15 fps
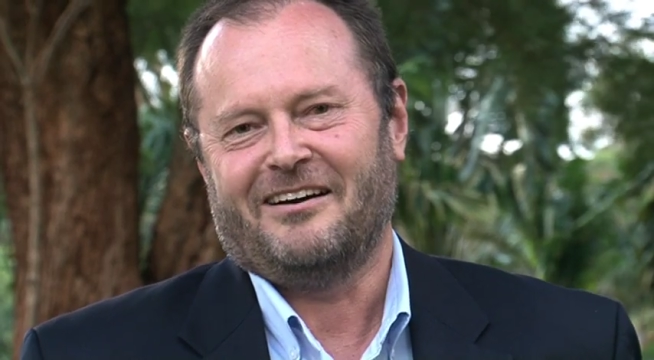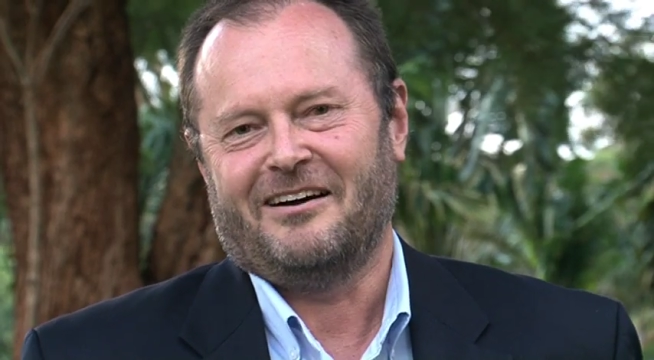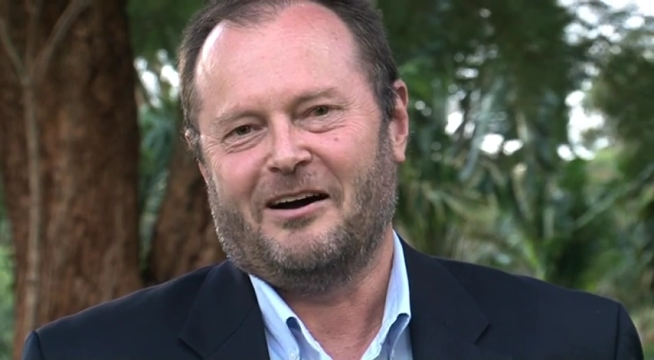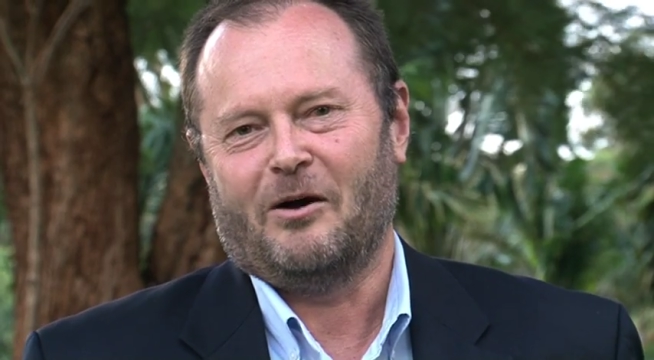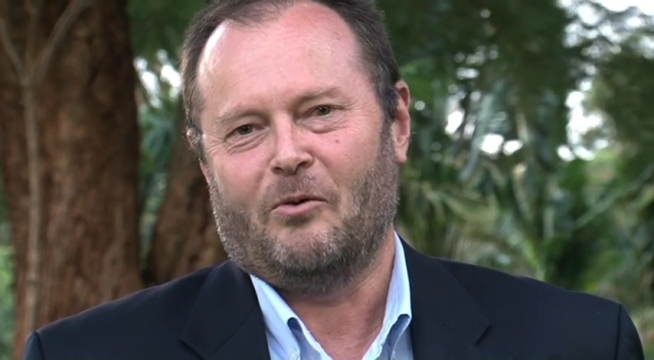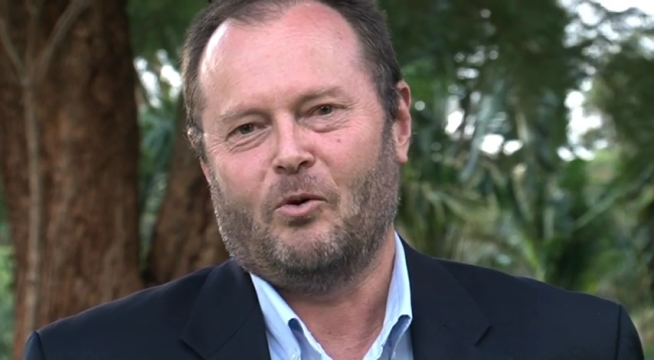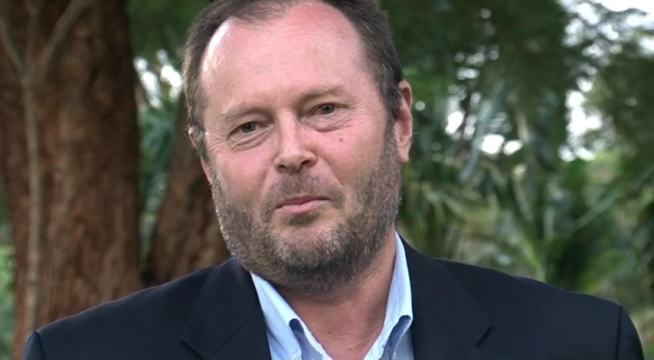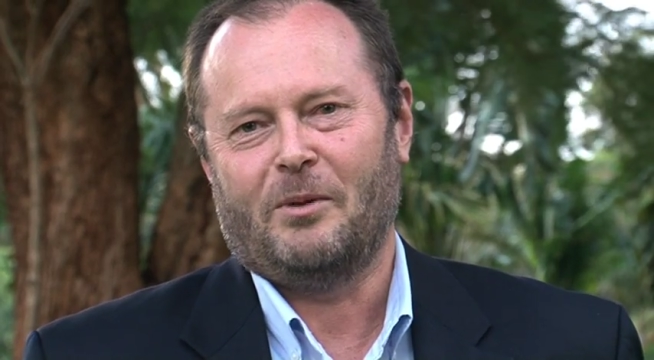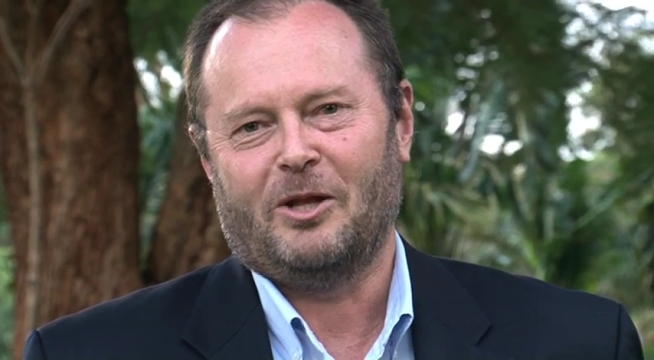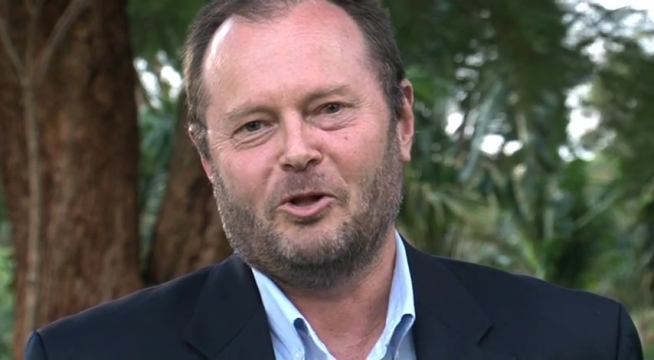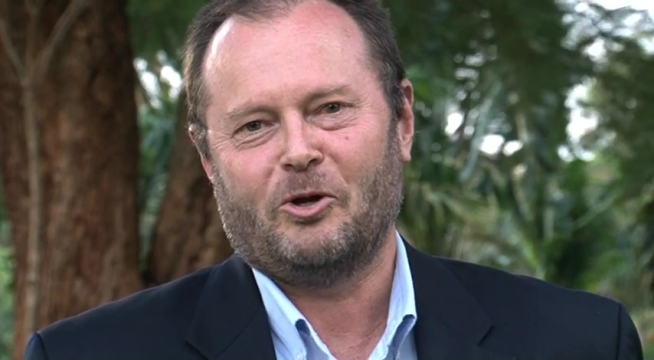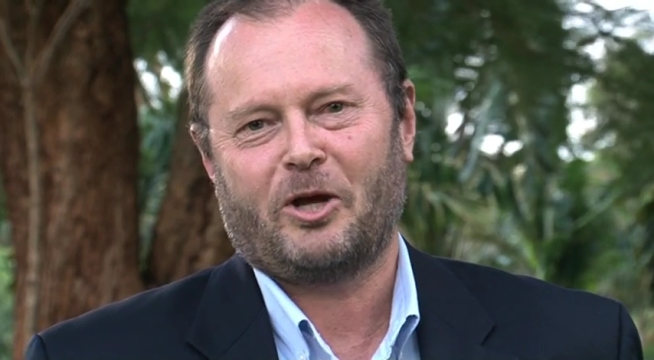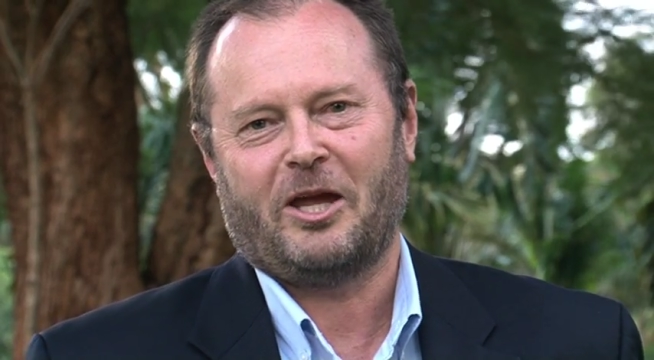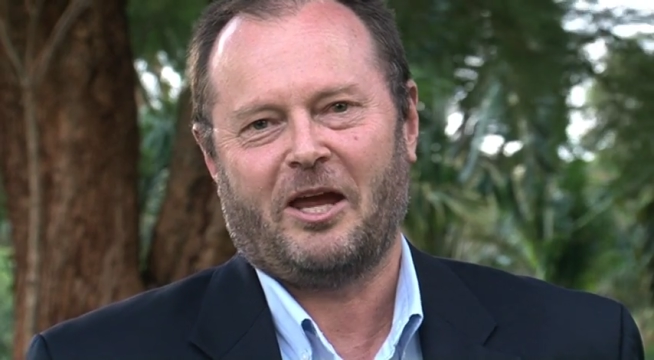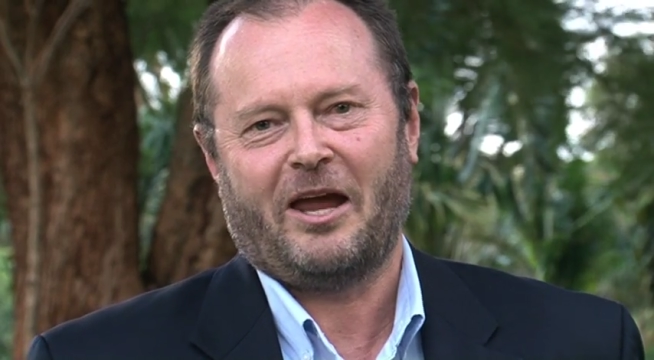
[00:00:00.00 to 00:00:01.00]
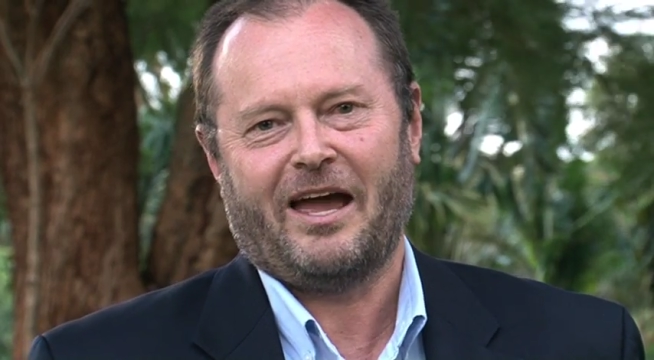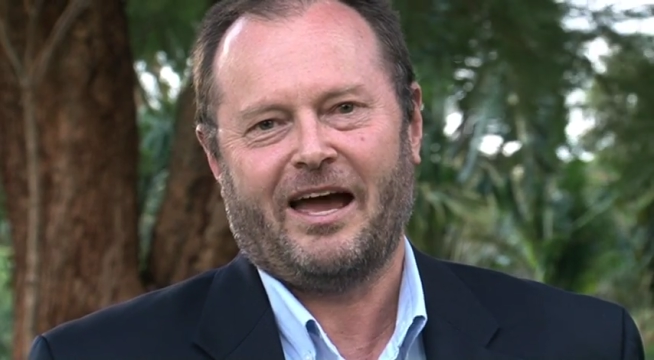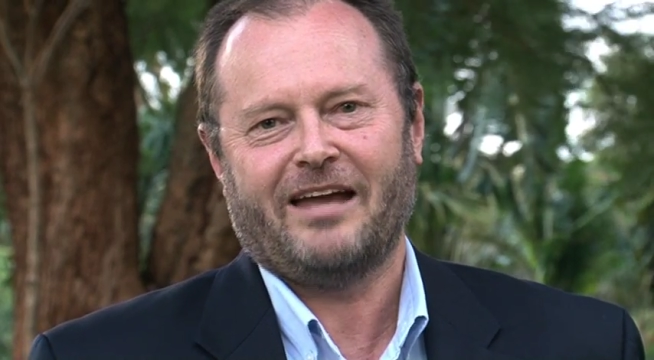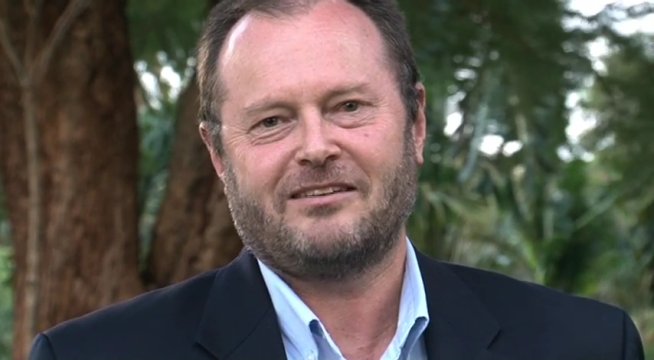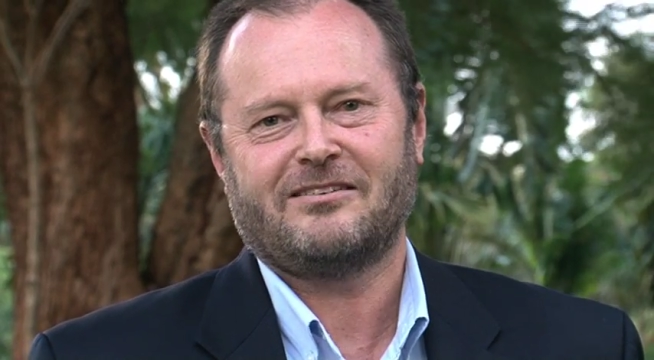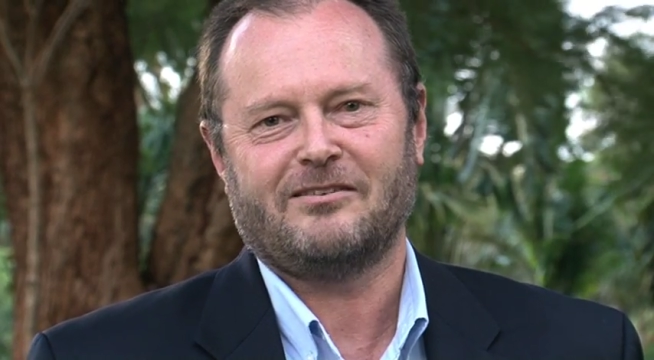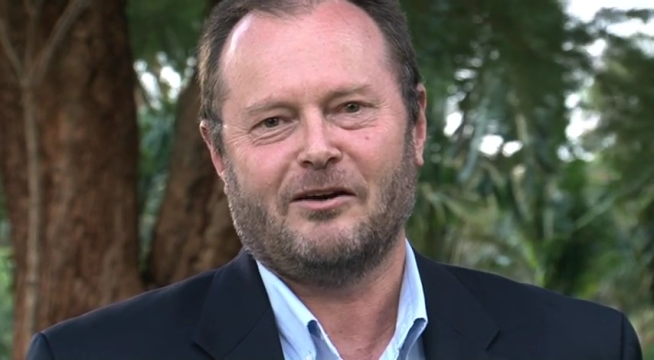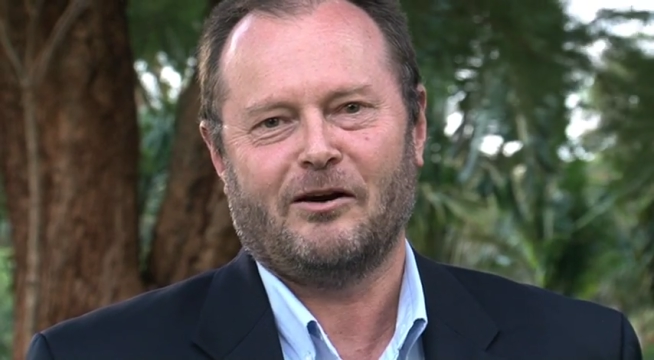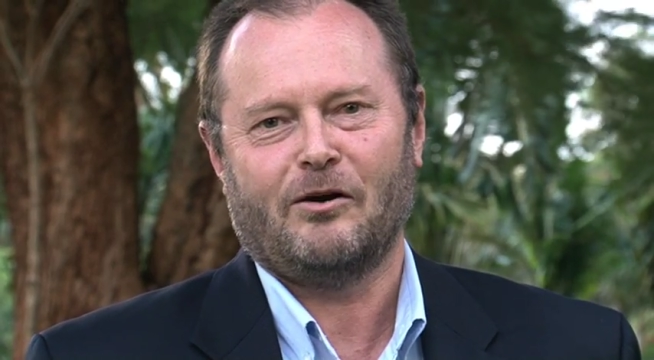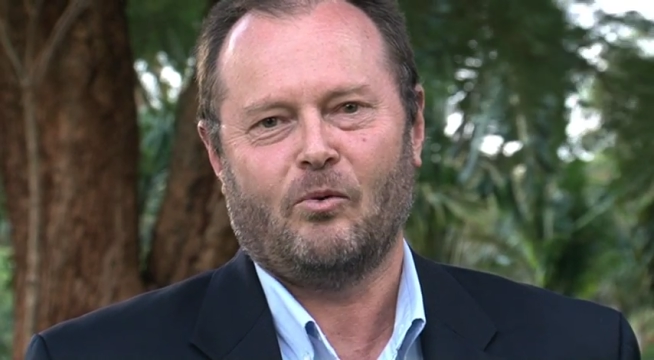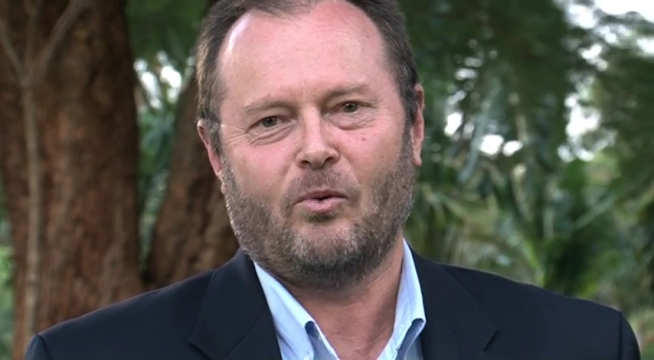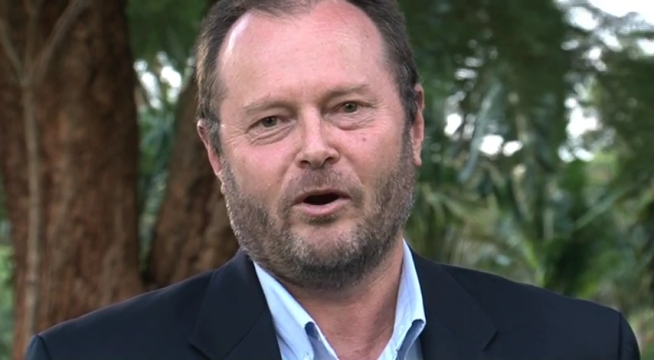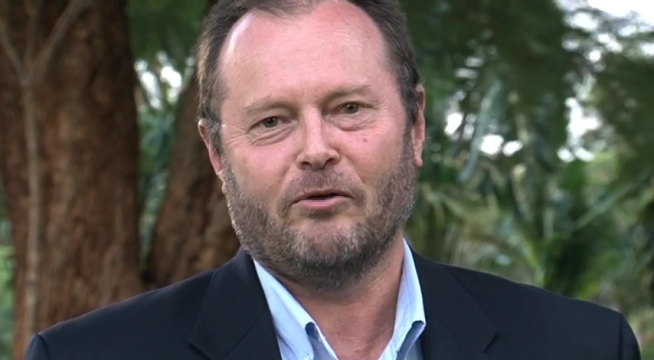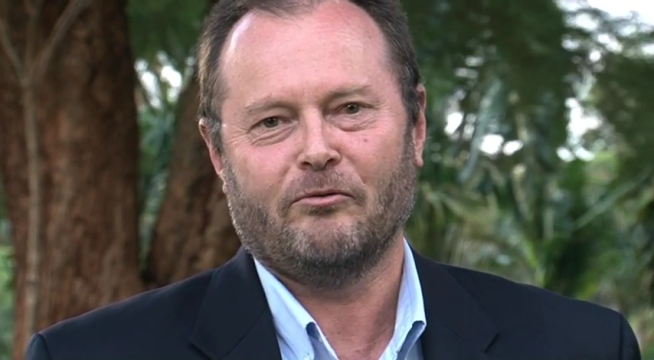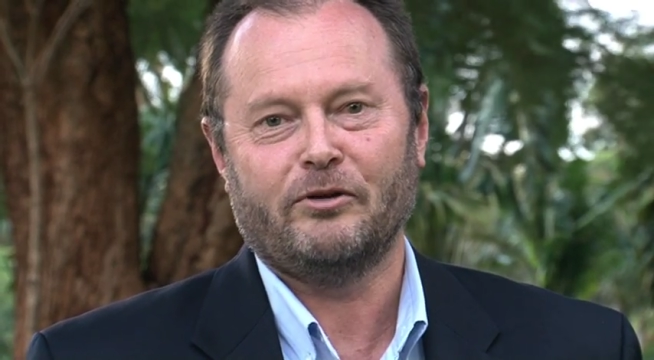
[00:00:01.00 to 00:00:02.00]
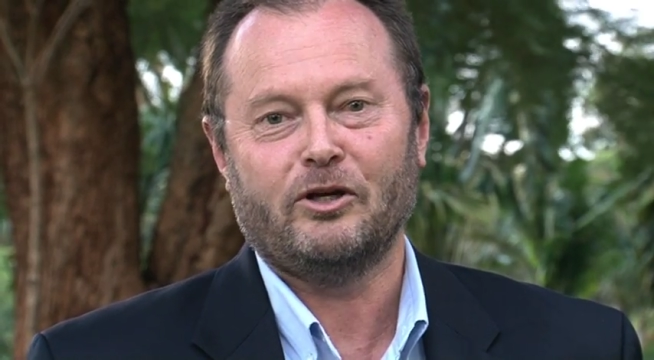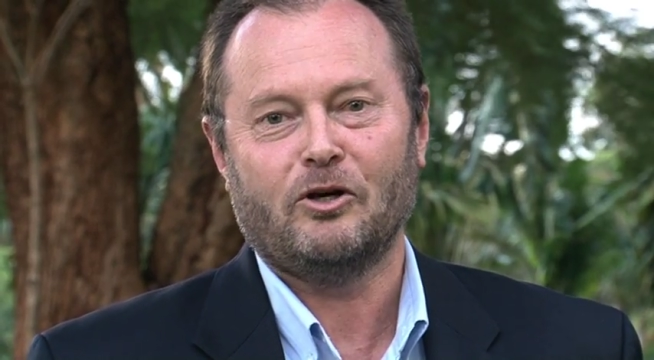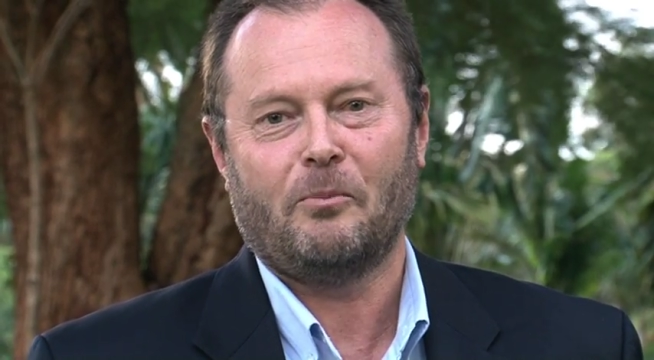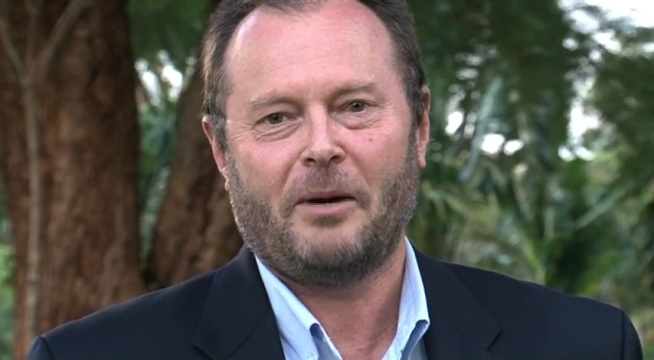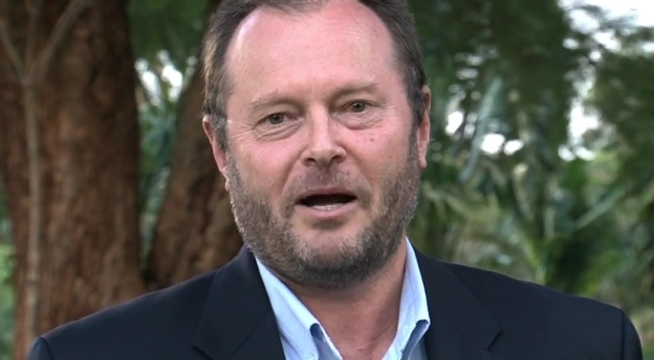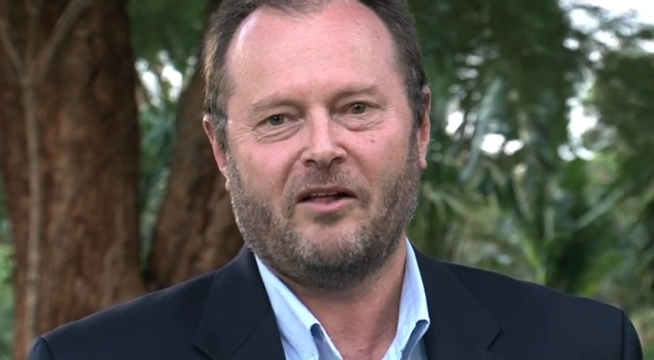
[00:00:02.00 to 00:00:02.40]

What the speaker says: We'll be looking at where real